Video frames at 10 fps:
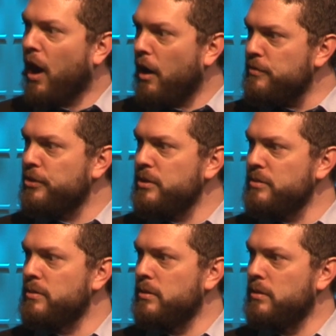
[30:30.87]
hard for
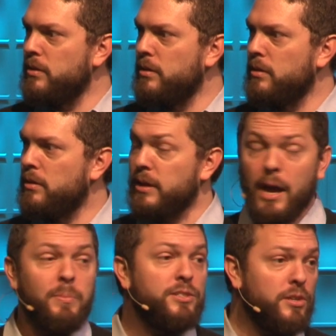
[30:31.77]
you? Yeah,
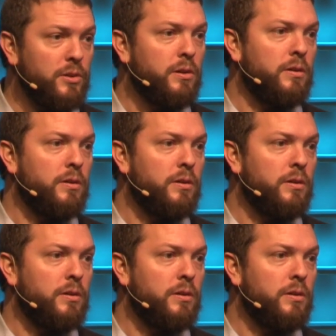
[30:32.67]
me too.